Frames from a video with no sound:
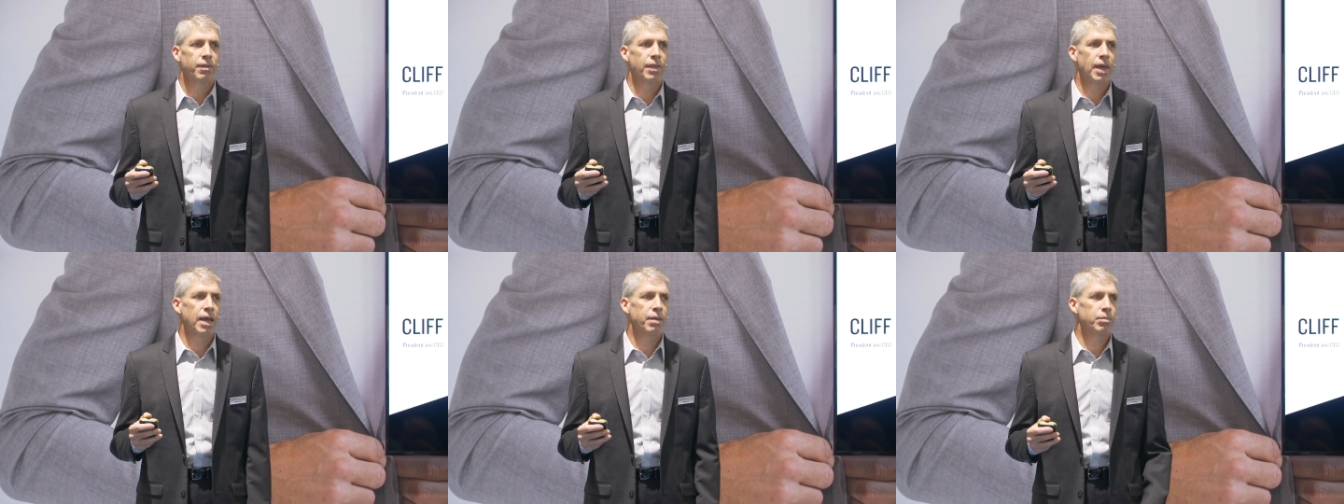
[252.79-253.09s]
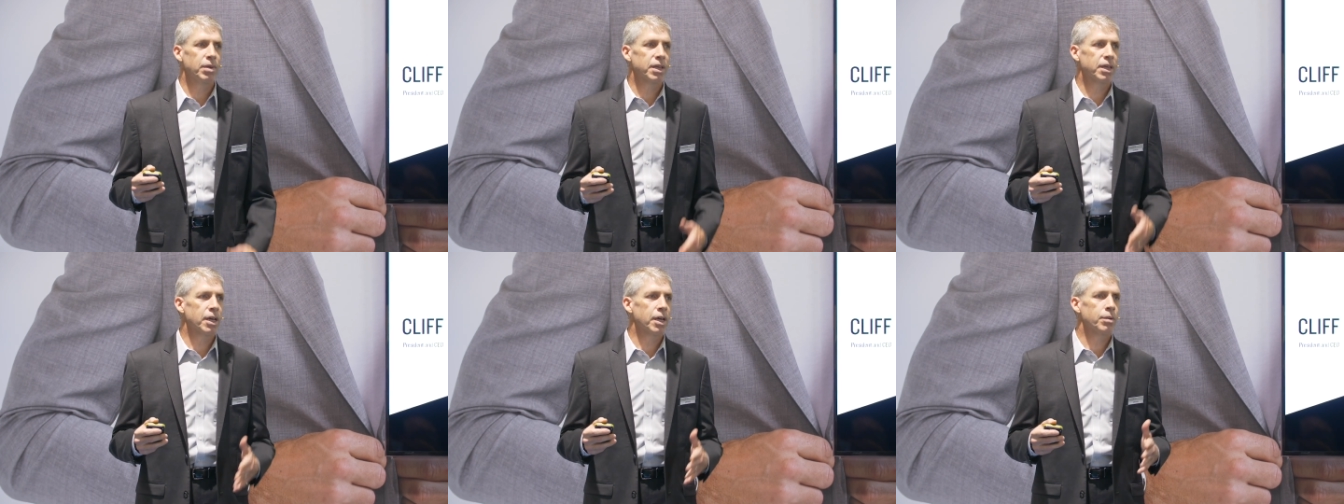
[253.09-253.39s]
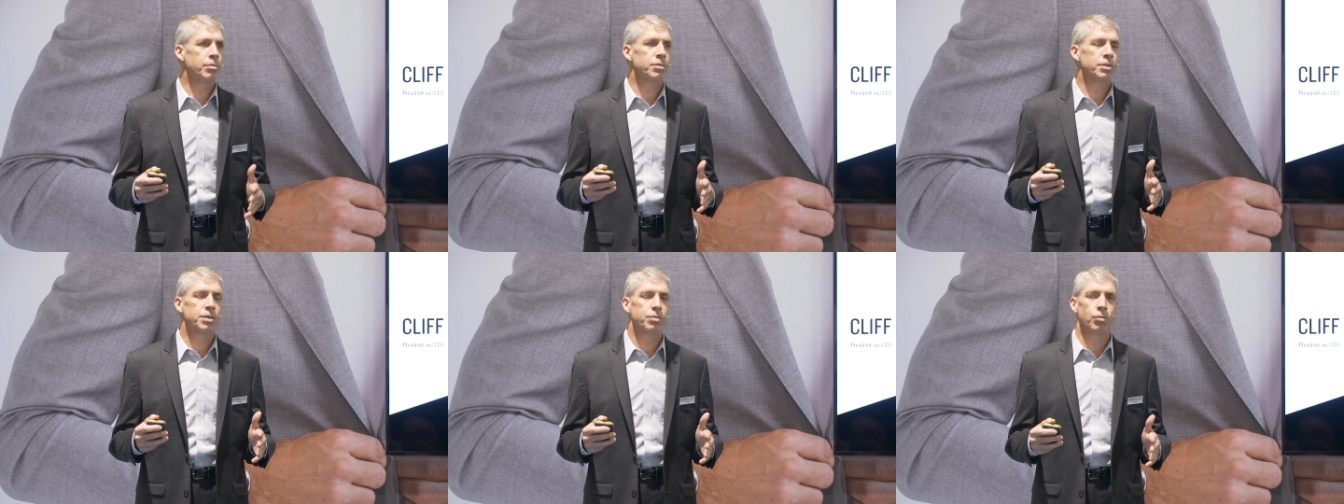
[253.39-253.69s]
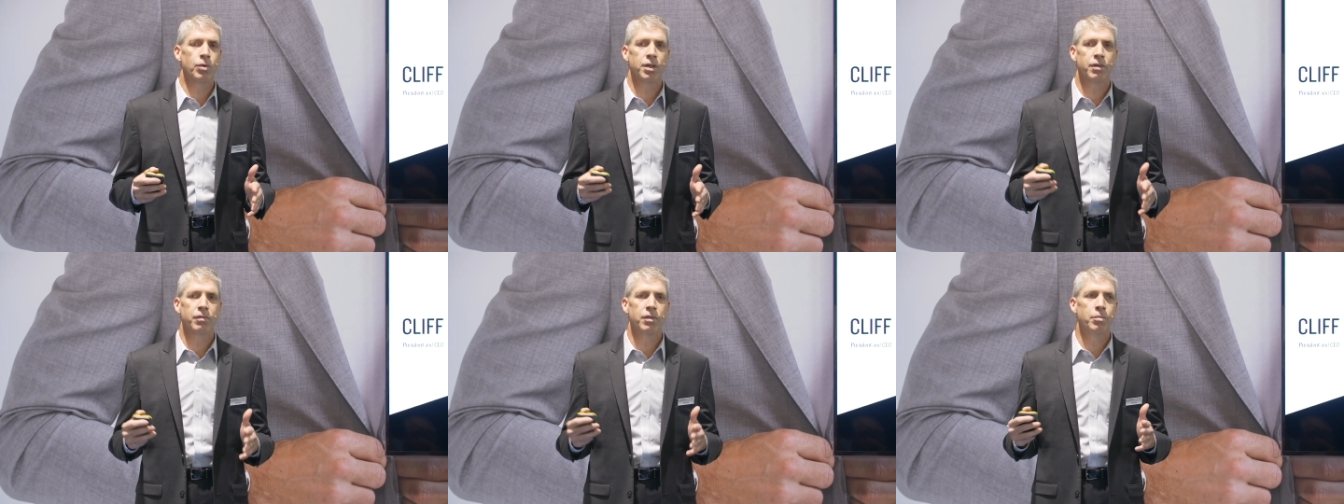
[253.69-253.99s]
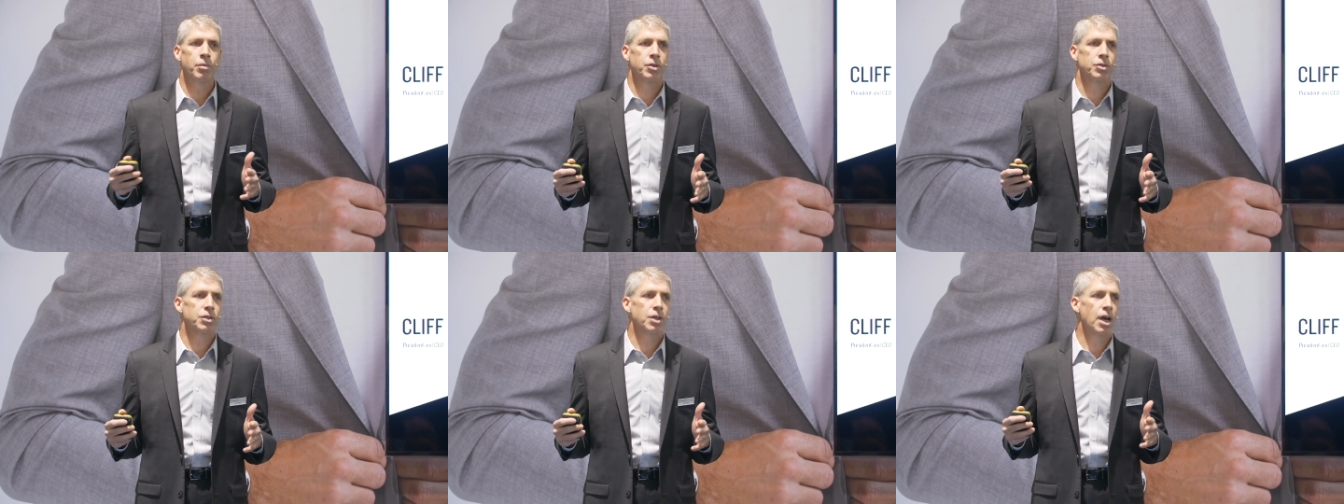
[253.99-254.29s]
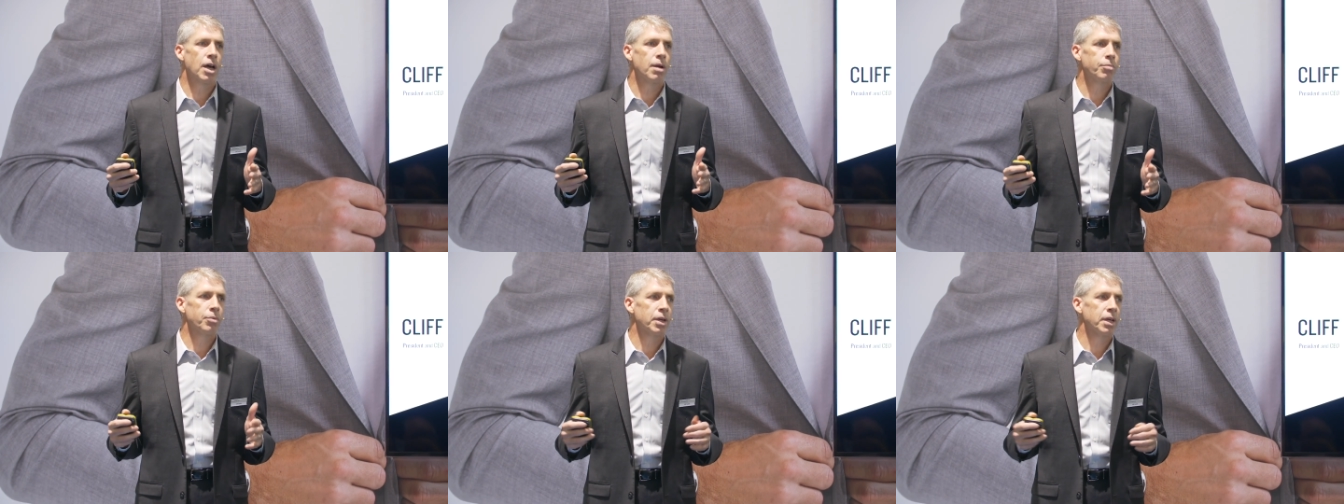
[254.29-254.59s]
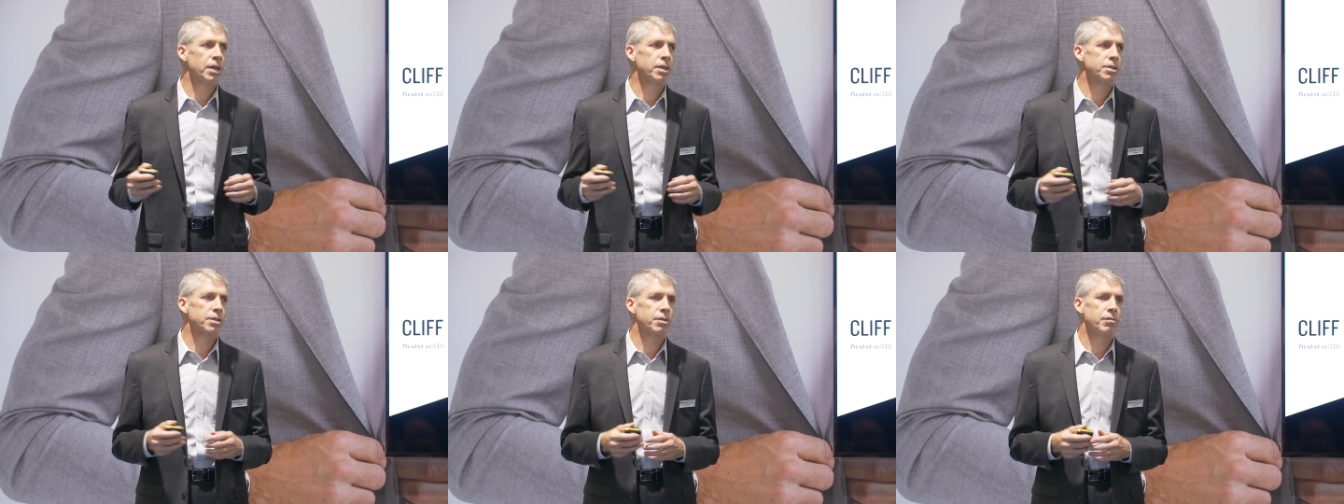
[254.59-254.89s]
that becomes one of the most
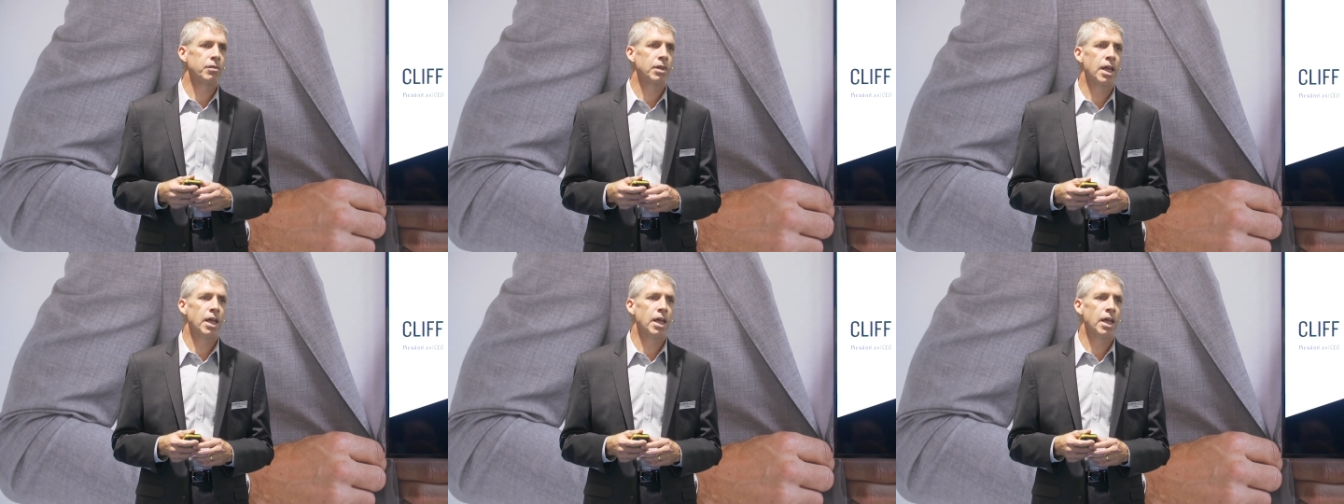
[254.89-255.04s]
comprehensive